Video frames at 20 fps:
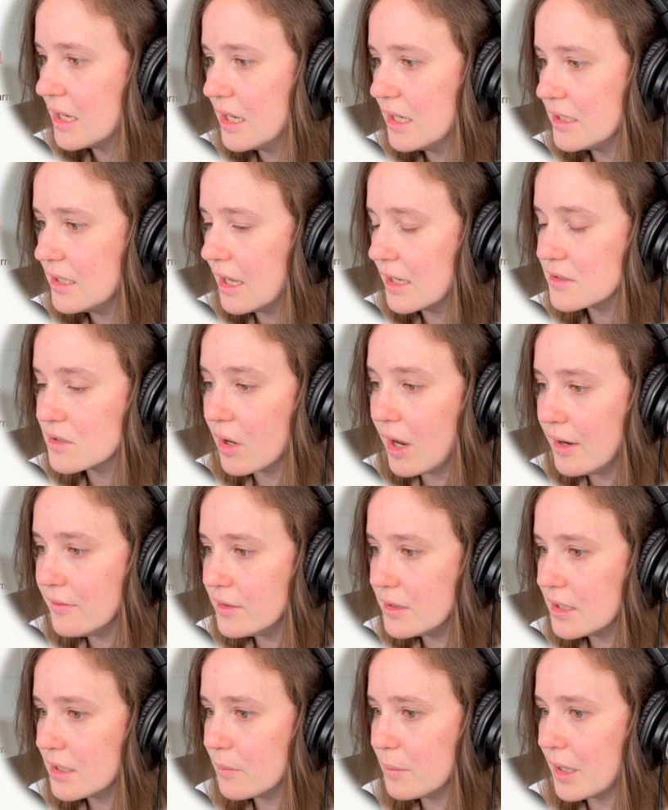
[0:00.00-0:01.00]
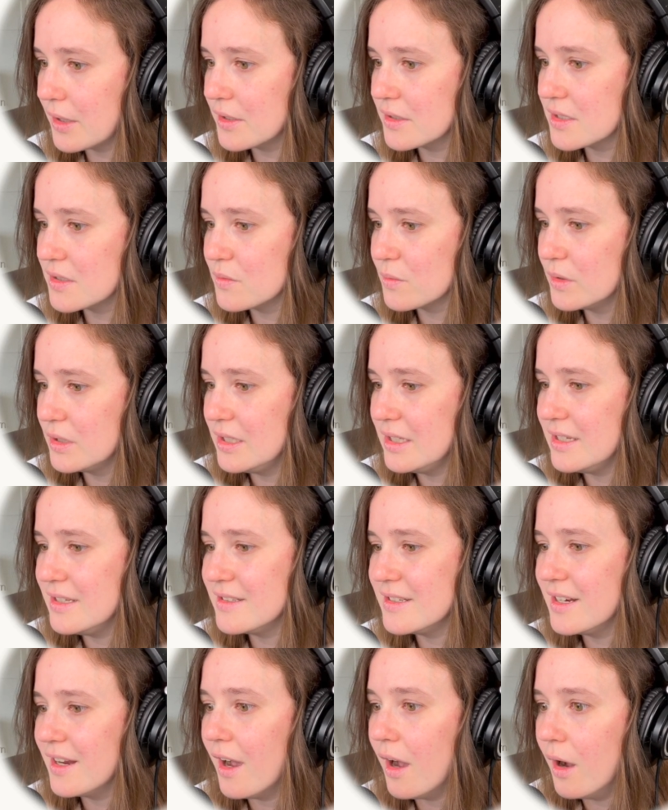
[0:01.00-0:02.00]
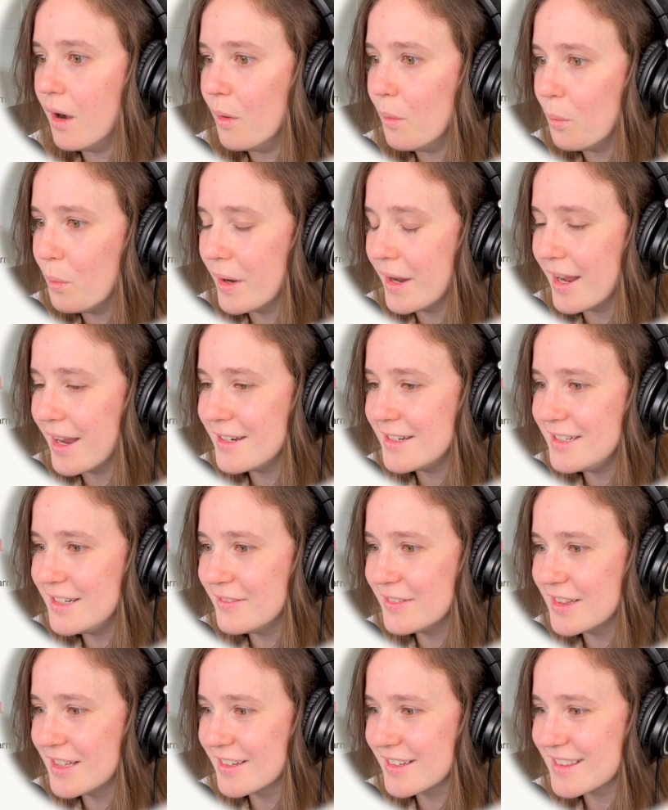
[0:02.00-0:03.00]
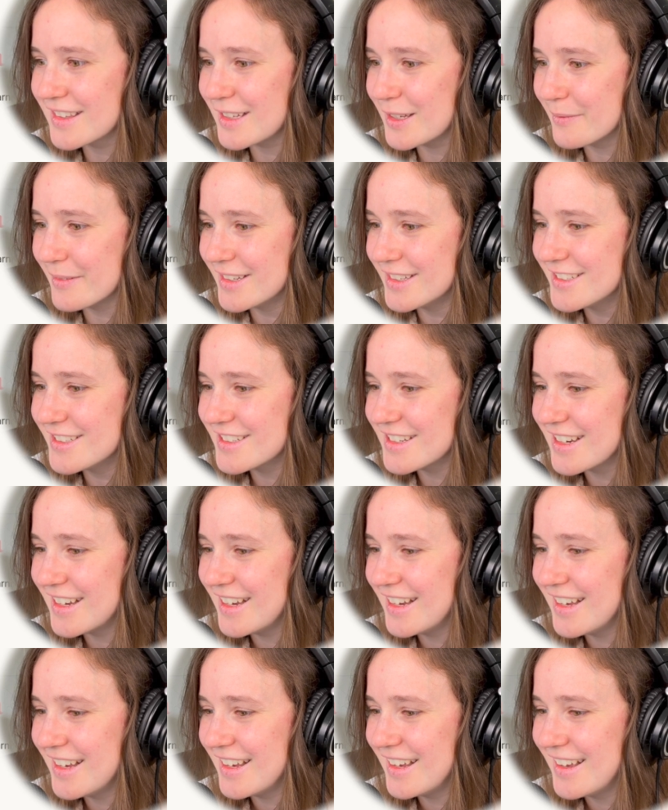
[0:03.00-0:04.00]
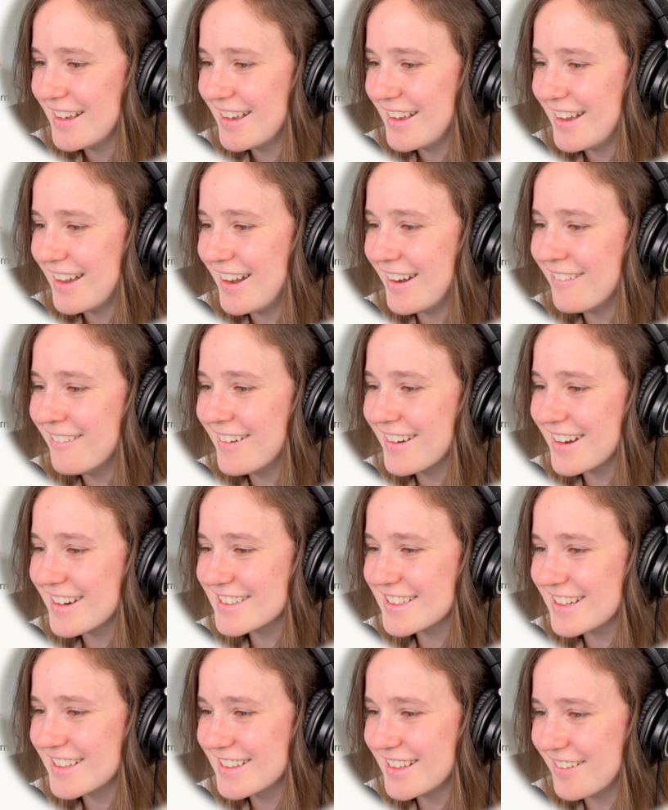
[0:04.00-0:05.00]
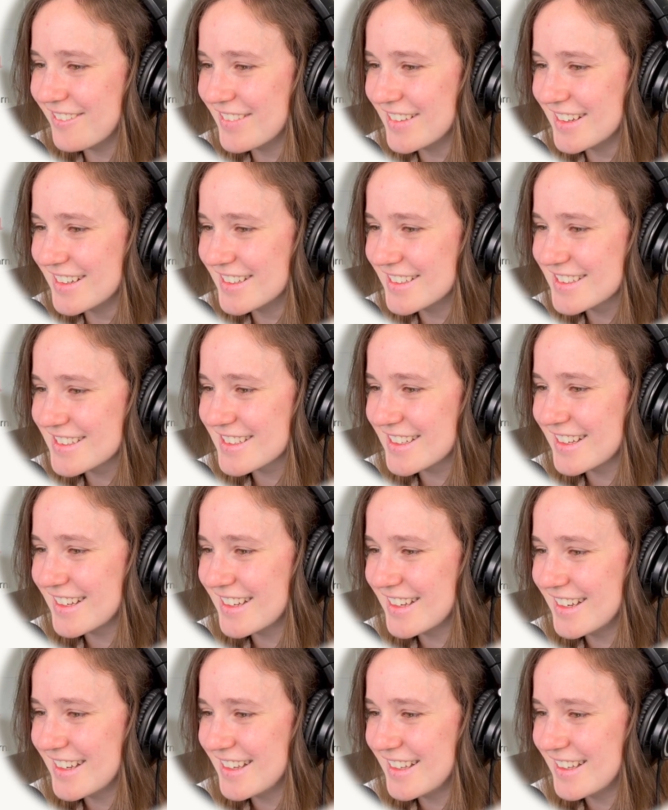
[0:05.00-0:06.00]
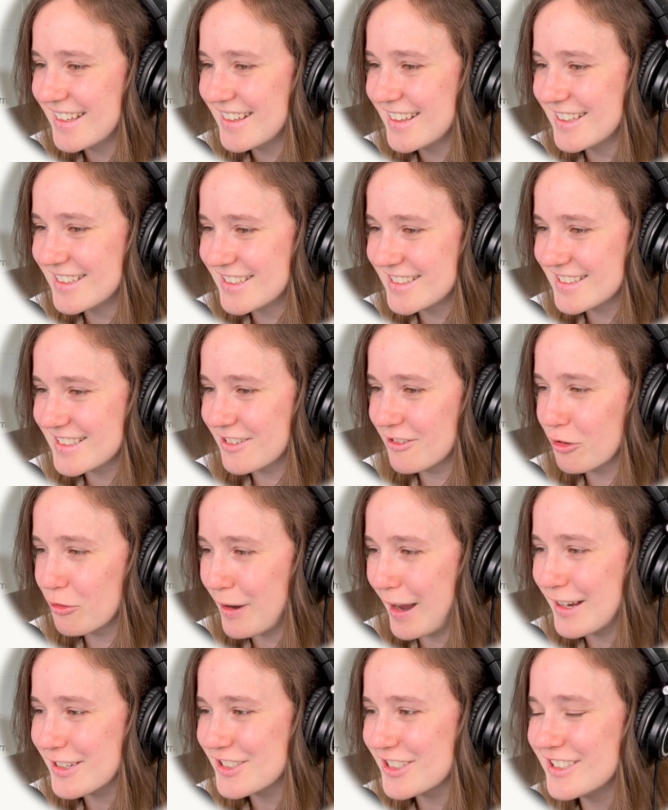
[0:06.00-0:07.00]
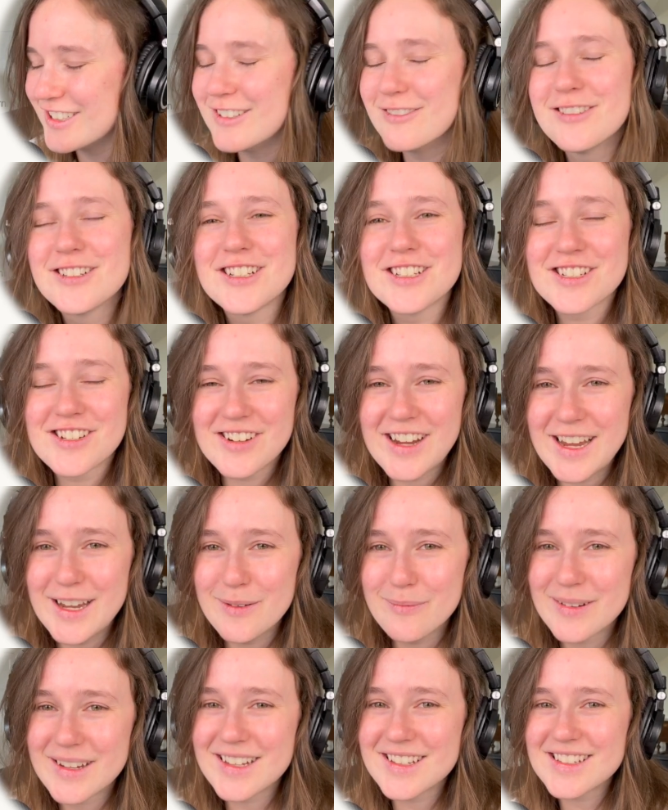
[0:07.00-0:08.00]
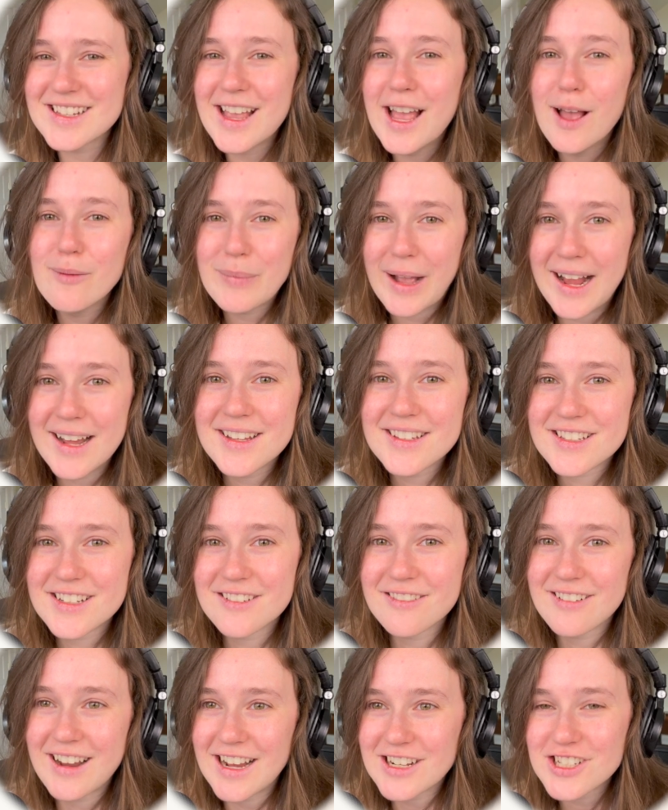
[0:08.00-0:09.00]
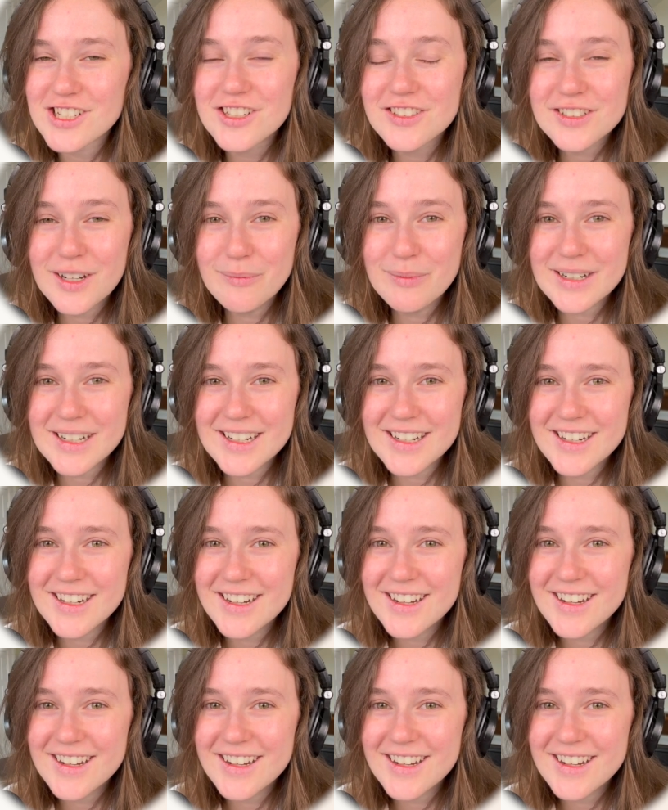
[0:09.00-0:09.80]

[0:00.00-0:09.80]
Yeah, so everything about this is really easy. Oh, wait, I didn't even look at the image. Oh my gosh, I love this. This is so irrational, which is great because pi is an irrational number.